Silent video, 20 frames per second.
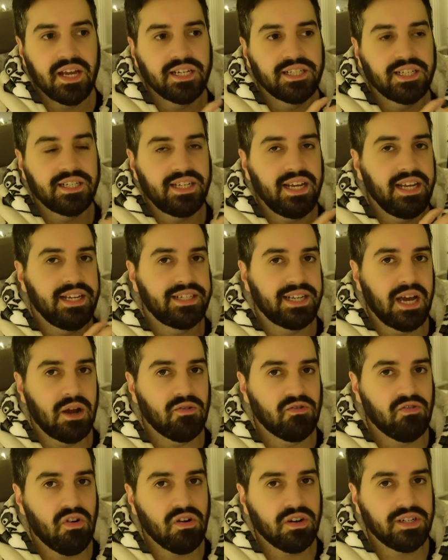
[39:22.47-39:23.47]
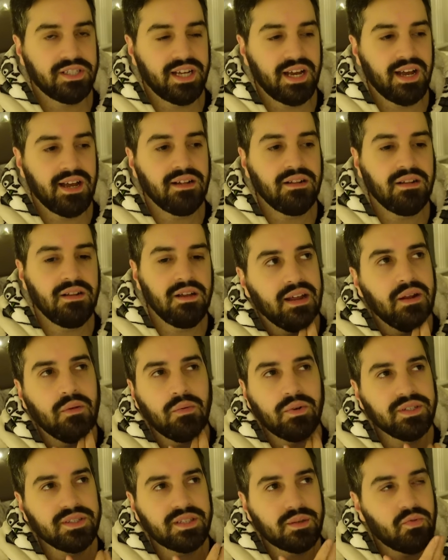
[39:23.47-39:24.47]
to take down Crocodile. It
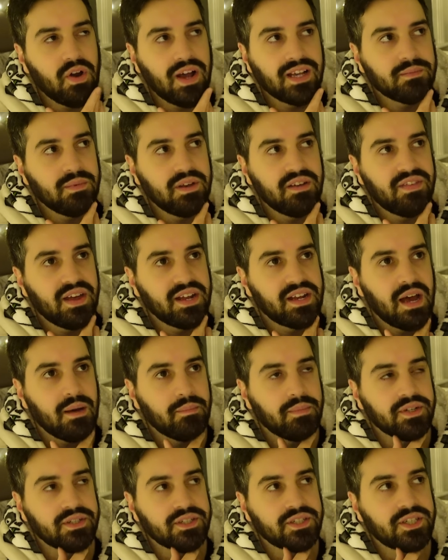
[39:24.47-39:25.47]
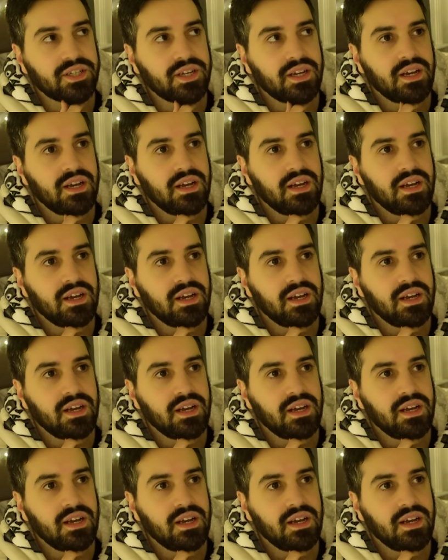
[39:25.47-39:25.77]
wouldn't surprise me if that happened.